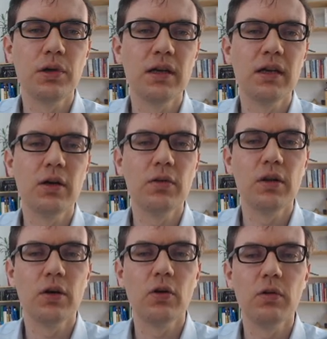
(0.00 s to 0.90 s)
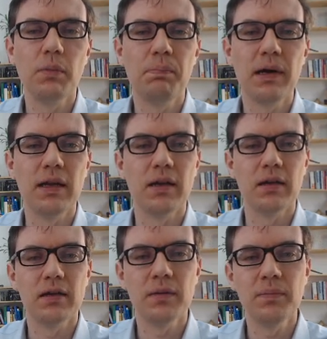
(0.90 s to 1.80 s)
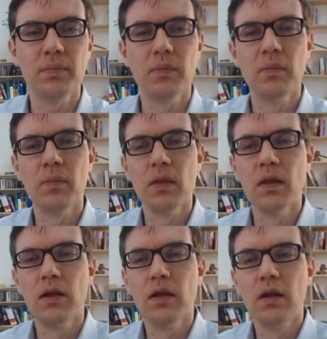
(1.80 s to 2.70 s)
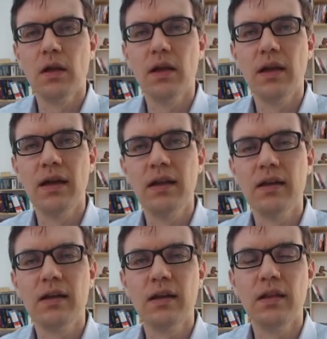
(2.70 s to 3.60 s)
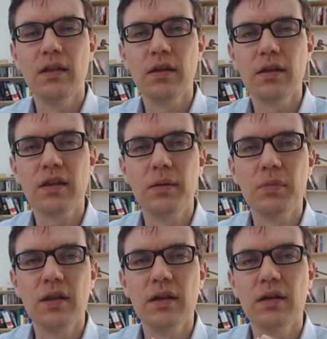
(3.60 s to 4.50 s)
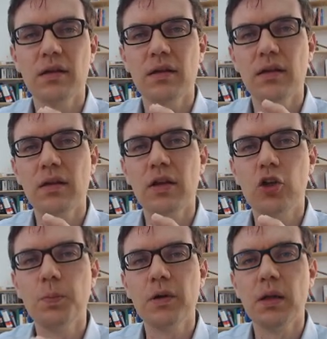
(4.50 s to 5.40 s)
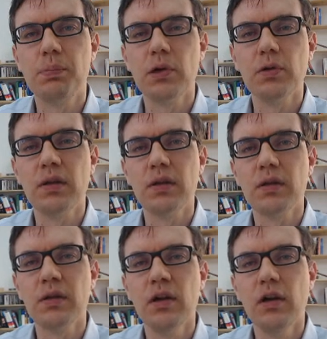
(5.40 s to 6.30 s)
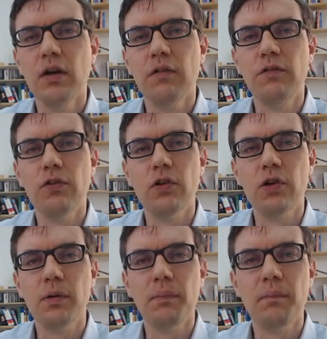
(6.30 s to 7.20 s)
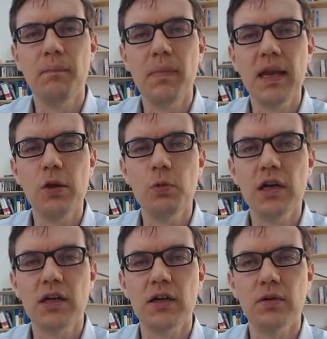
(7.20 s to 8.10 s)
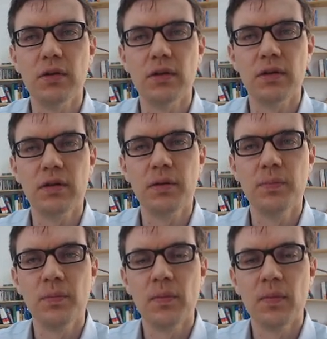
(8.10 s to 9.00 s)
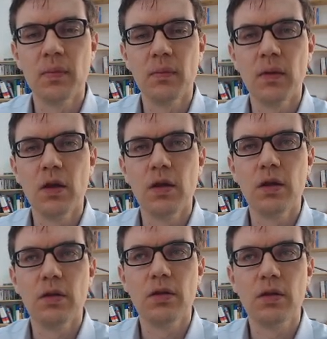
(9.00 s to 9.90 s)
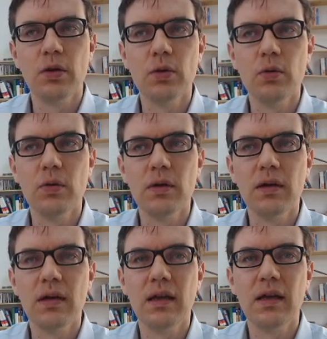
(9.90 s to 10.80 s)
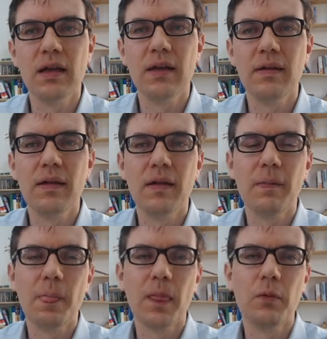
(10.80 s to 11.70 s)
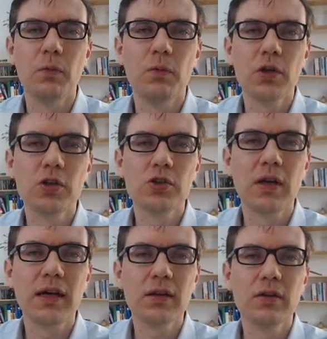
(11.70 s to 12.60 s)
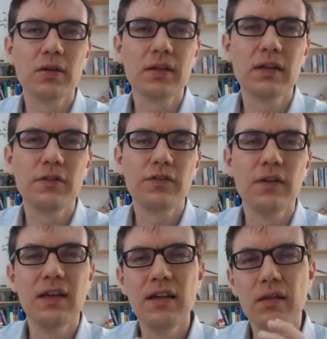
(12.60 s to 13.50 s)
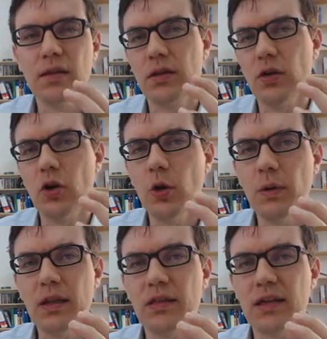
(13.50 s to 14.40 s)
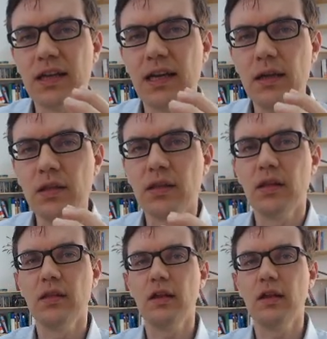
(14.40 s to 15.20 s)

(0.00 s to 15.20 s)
down the whole pallet. And this is a typical process for many warehouses. So what you should ask yourself, is this always the case that we